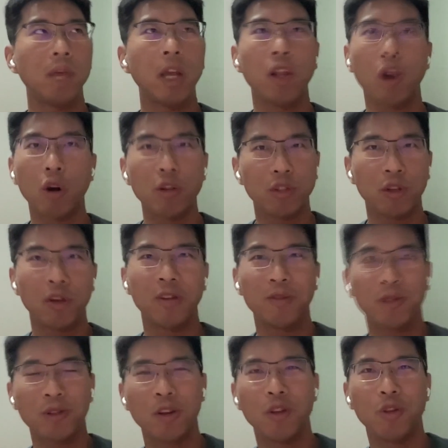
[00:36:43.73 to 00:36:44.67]
and
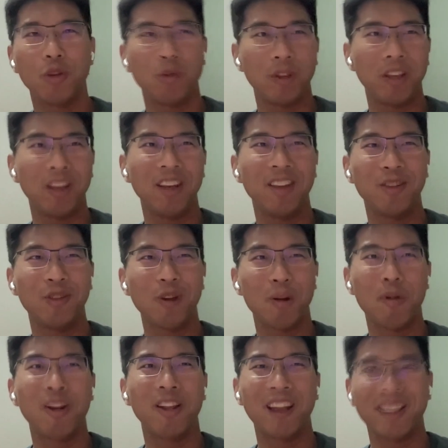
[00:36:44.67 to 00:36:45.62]
also to the
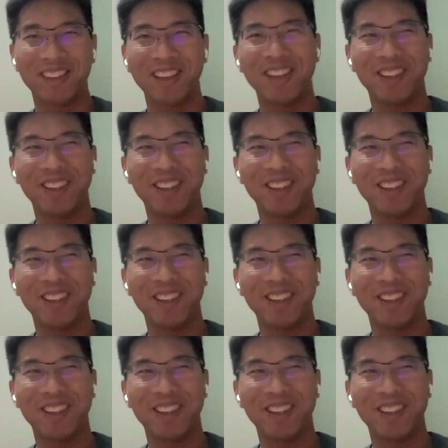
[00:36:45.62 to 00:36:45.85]
dot product,